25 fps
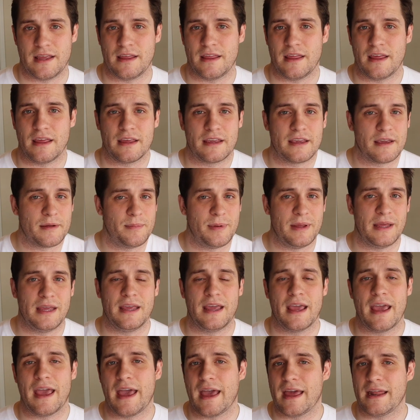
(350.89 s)
It could
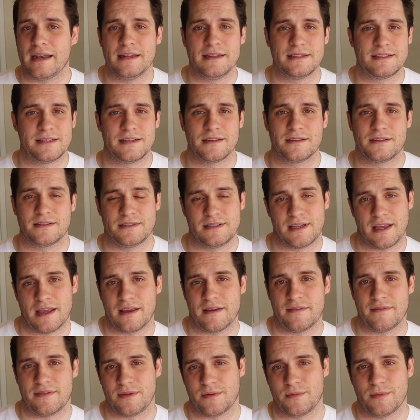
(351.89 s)
be any single day
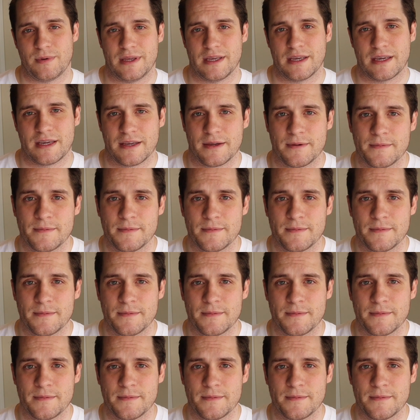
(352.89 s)
of the week.